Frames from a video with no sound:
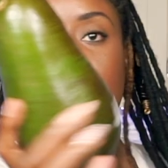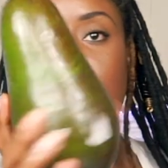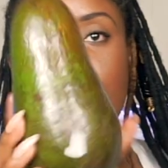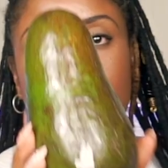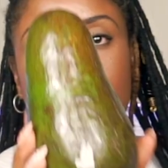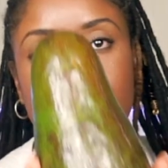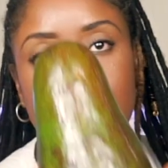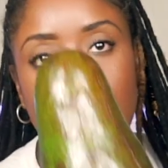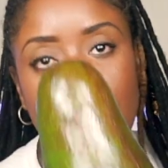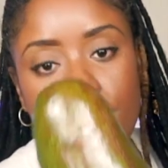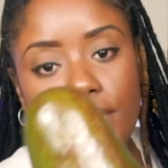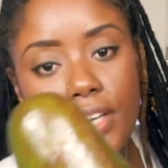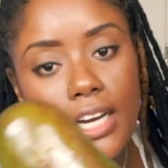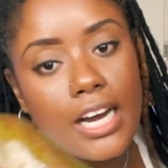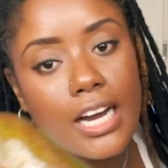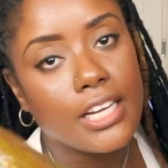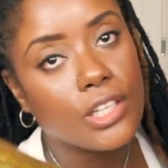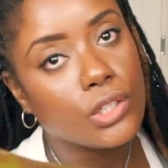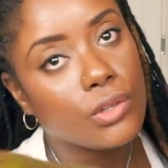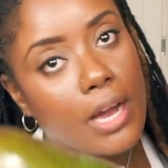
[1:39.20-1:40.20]
This
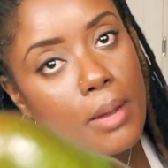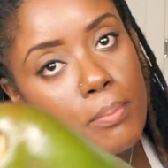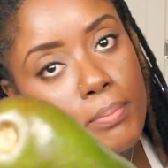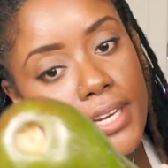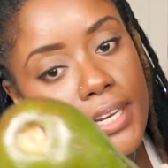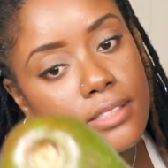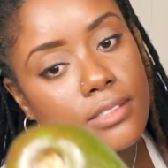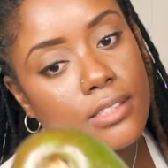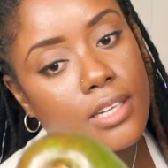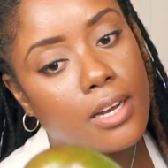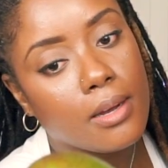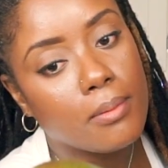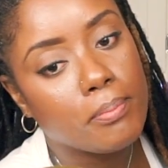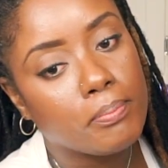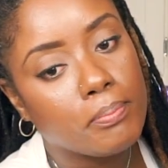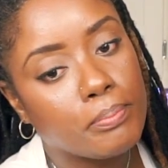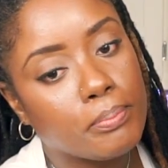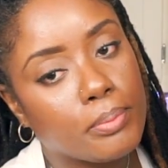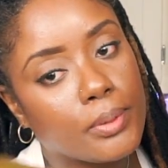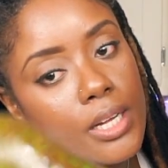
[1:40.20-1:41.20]
avocado I picked
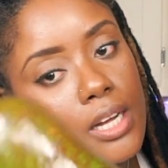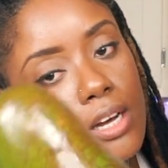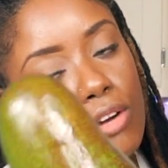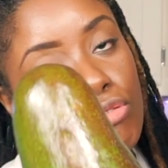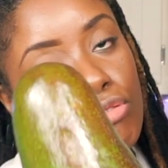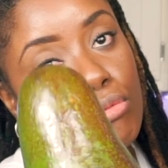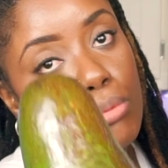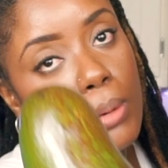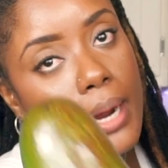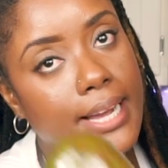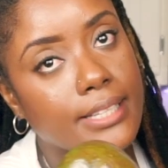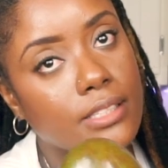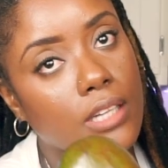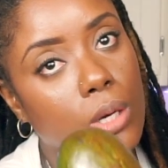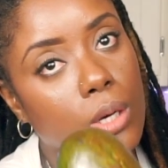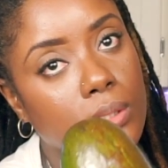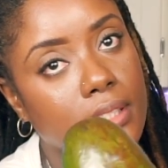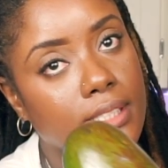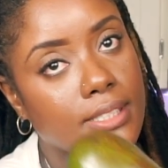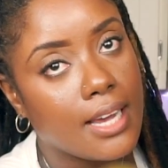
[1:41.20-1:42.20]
up right
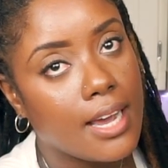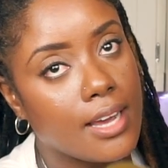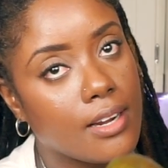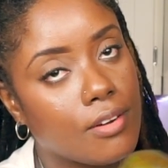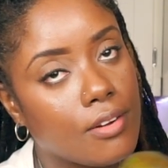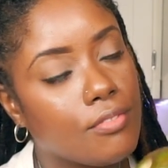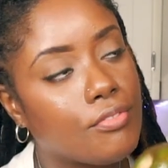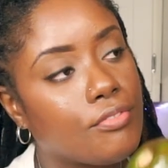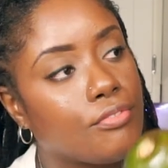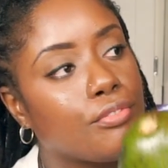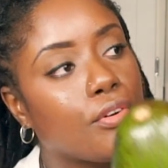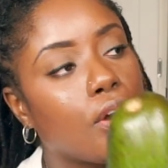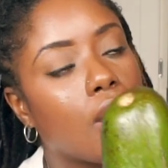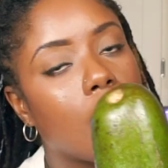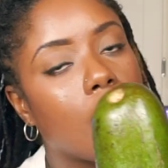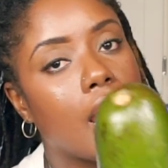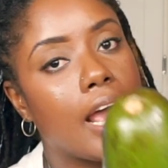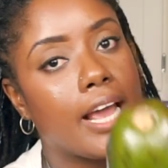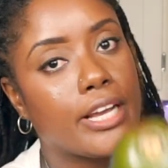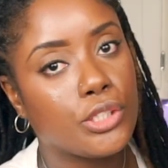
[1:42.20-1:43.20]
outside of
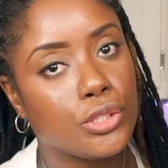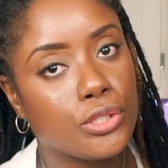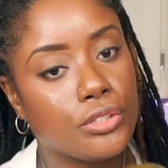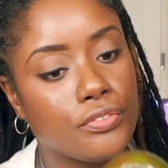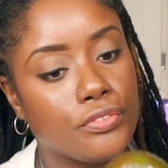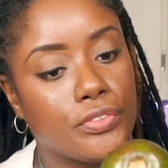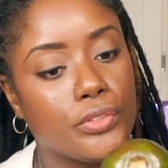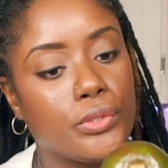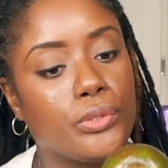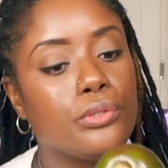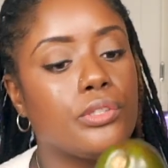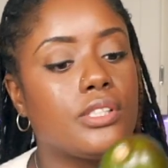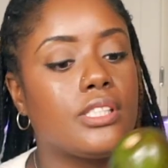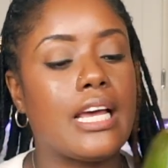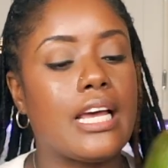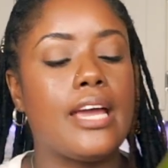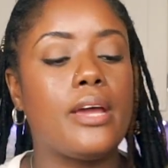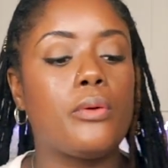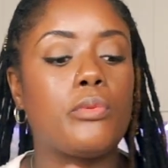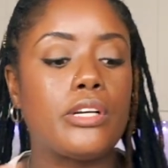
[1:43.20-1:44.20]
Extra Foods.
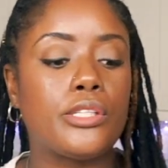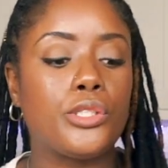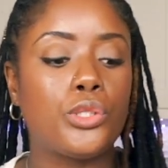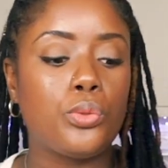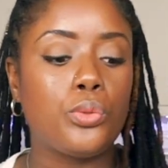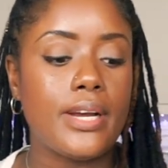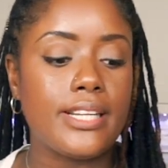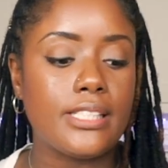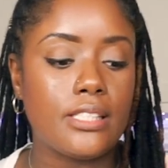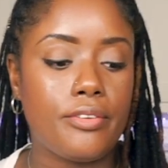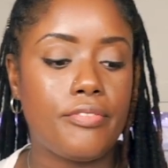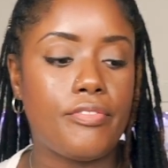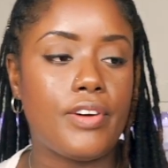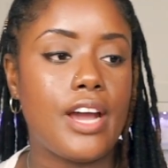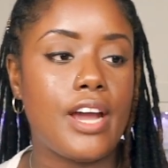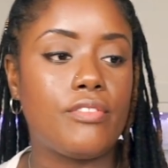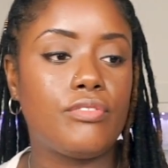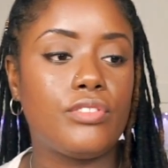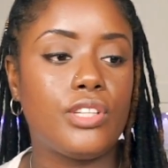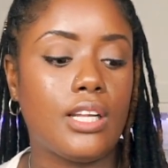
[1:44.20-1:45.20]
It was
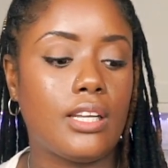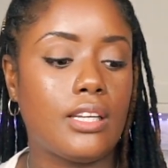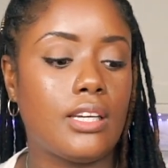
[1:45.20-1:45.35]
$25.